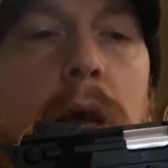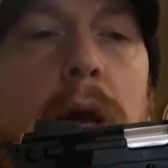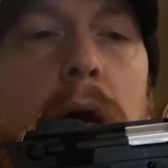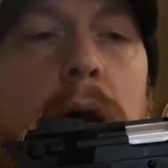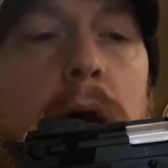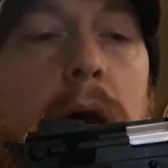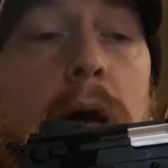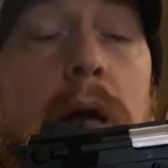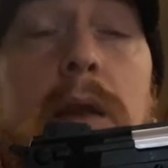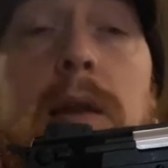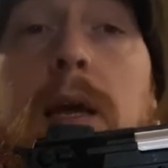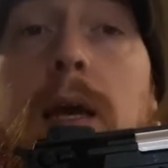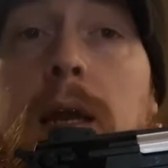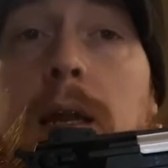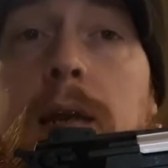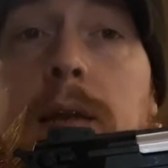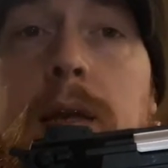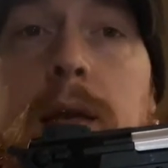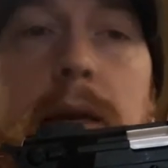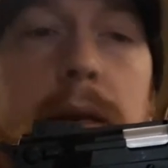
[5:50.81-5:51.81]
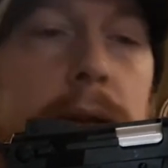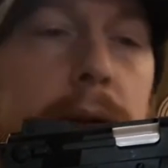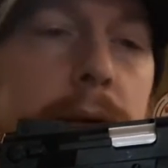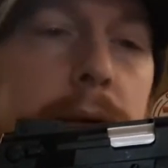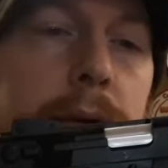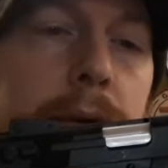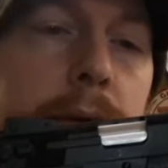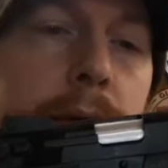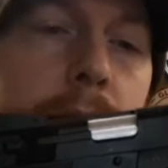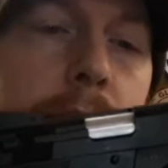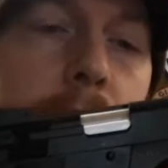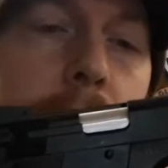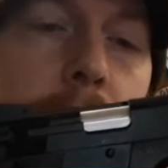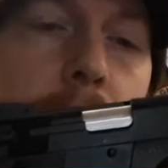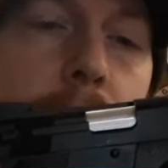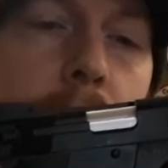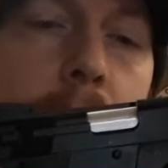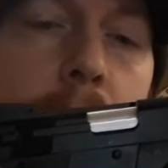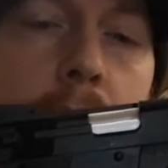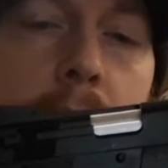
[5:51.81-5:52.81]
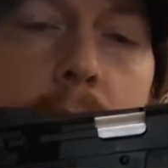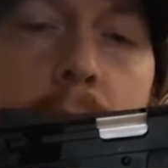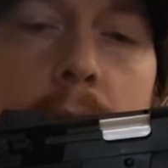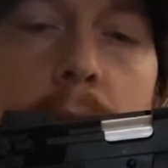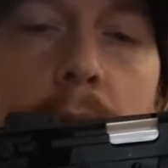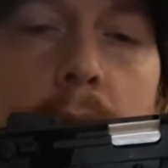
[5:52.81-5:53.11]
And indeed it does. So